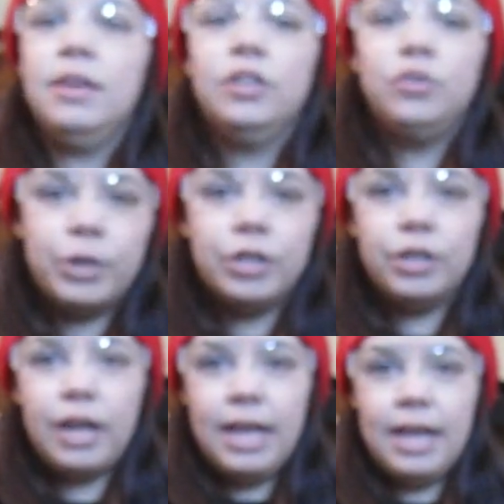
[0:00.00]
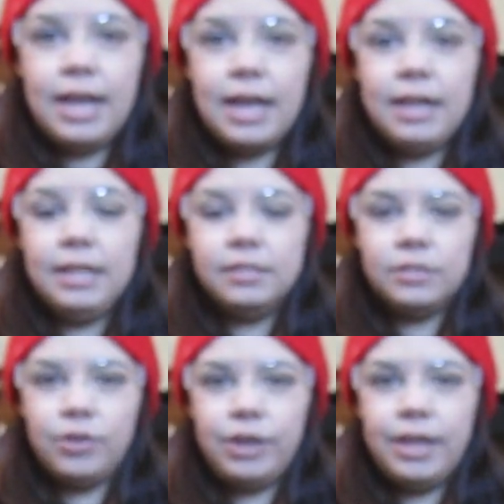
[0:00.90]
Twitter and
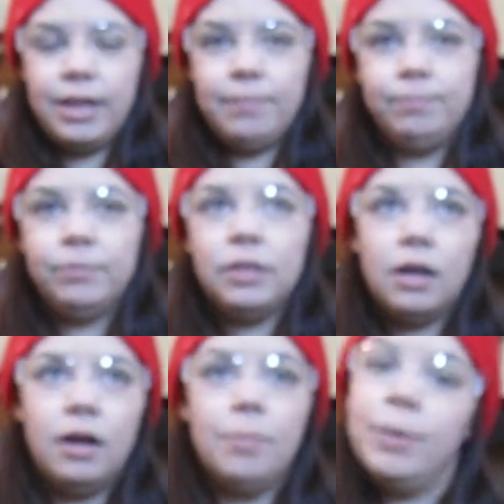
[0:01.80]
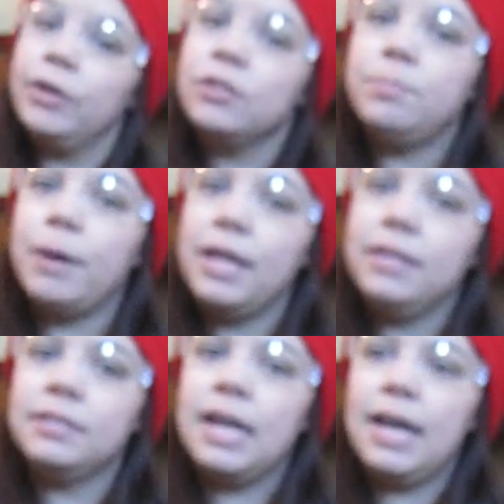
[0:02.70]
Instagram, uh, Perras by
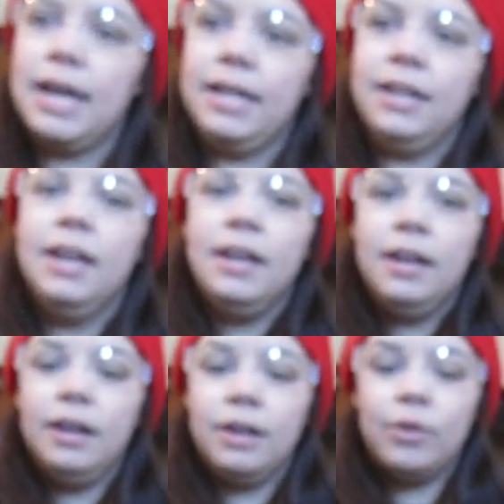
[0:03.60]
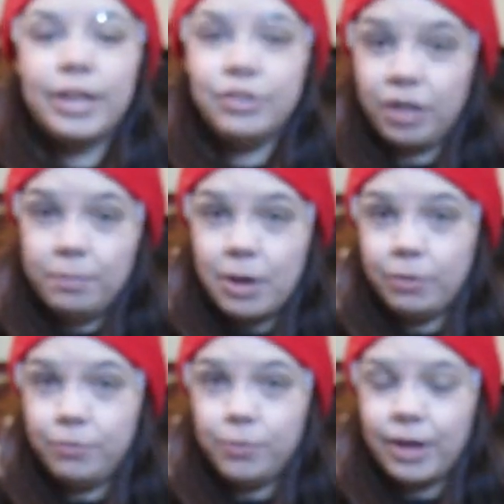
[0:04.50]
Design. Uh, go ahead and check me out
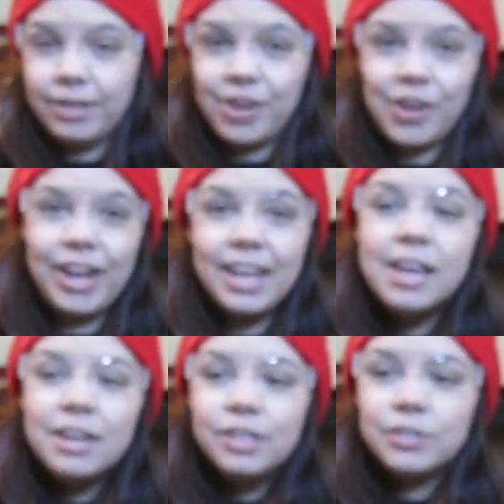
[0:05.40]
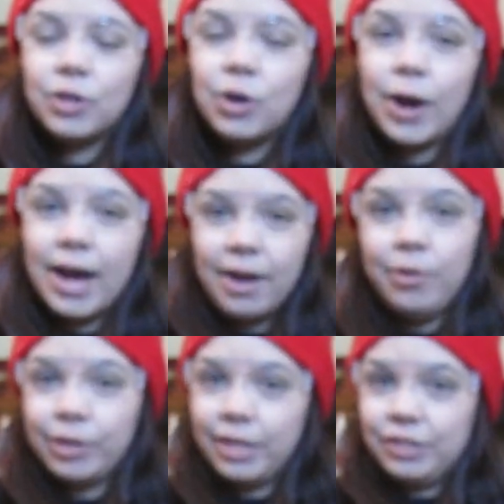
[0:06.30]
if you want. All right? So I
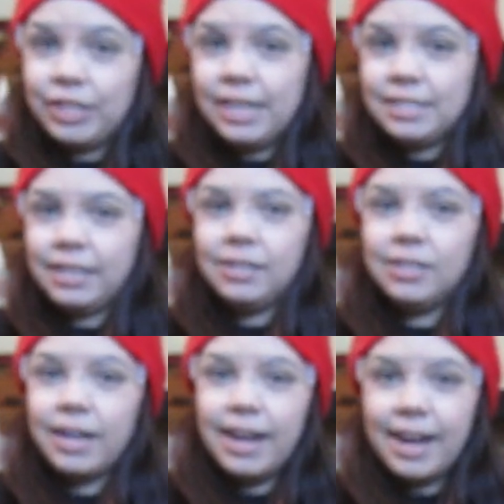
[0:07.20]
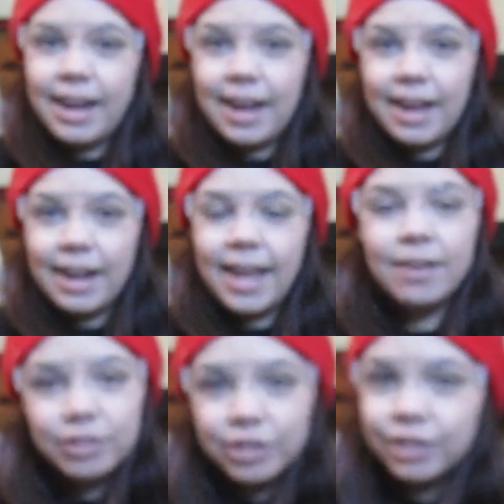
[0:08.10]
will catch you guys later and
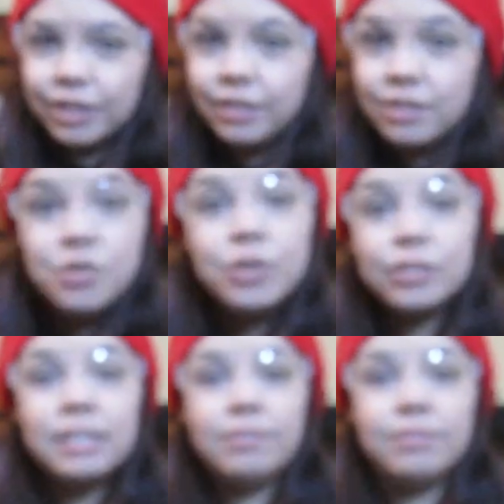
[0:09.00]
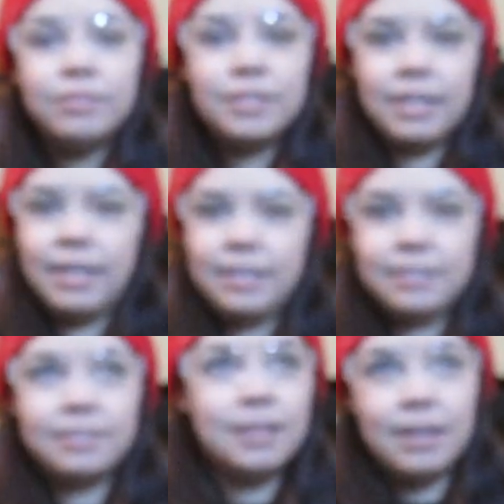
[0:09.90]
have a good New Year's Eve.
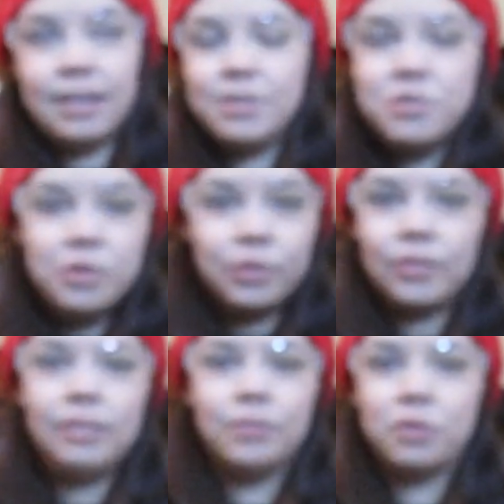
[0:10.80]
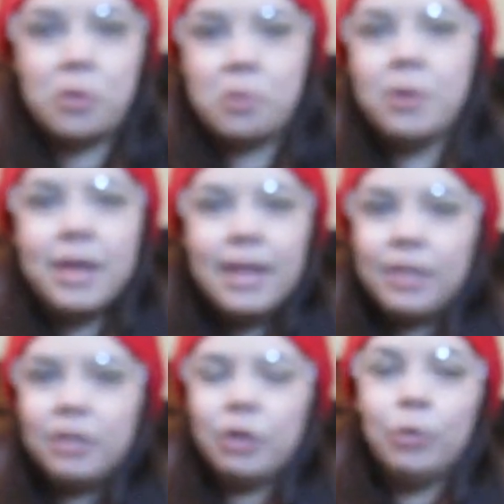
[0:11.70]
Today's uh, New Year's Eve. So,
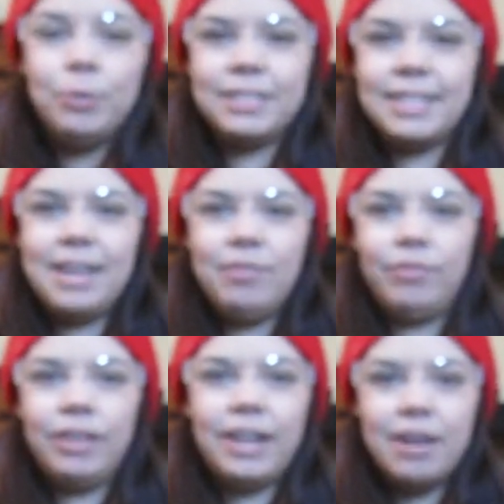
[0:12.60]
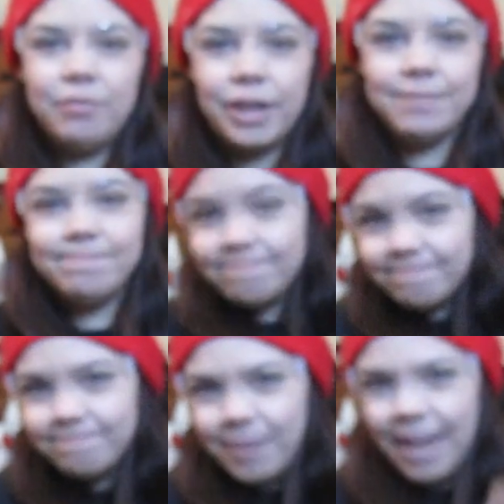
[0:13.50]
you know, be safe and have fun.
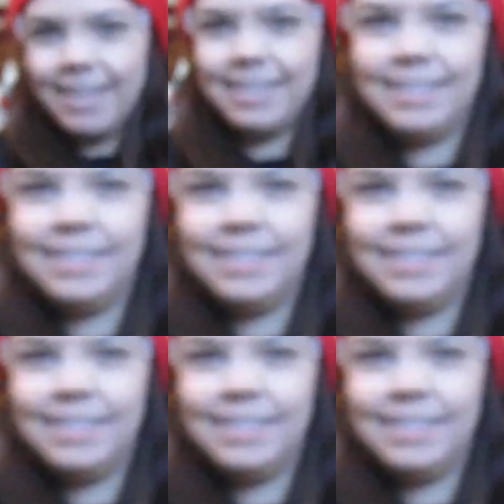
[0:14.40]
Bye.